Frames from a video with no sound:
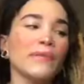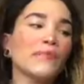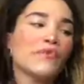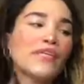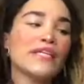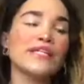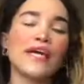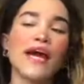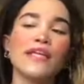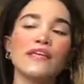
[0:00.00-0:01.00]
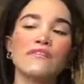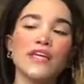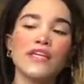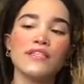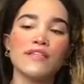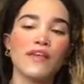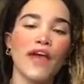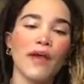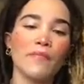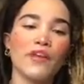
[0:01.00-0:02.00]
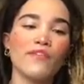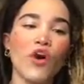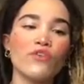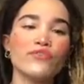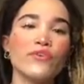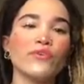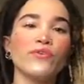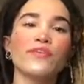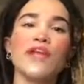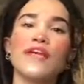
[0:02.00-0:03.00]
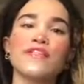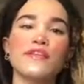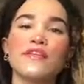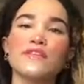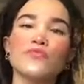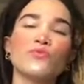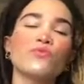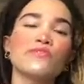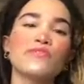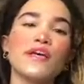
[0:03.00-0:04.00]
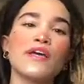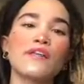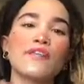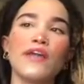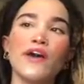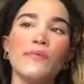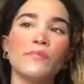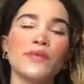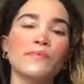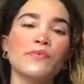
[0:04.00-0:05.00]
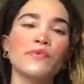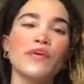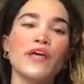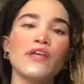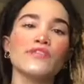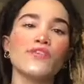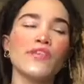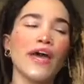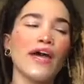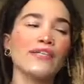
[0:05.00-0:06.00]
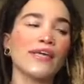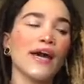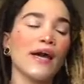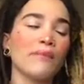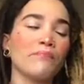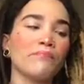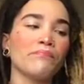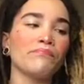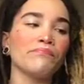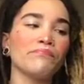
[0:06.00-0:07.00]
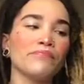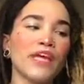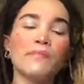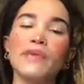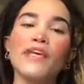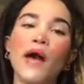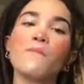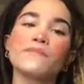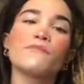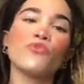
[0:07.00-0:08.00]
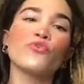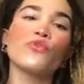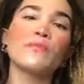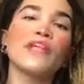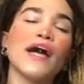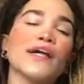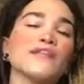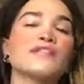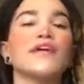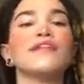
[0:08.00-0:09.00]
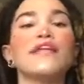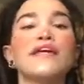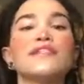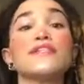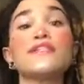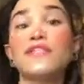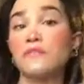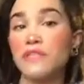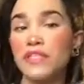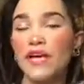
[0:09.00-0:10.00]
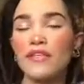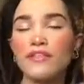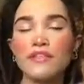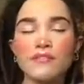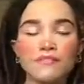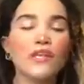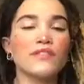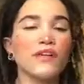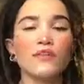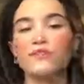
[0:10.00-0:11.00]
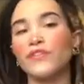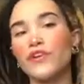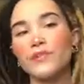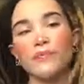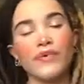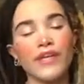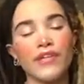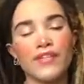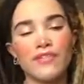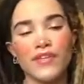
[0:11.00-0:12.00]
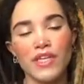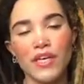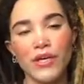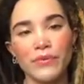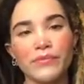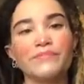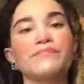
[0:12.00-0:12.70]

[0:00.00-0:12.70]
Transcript: people need to kind of get into the habit of also utilizing these tools that help people, so that it becomes more normalized and less stigmatized. So, first point in this video,